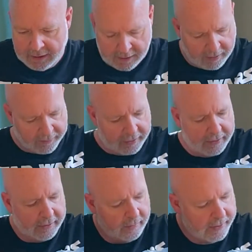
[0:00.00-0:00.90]
However,
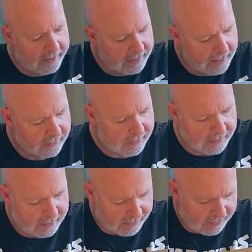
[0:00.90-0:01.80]
we can now start to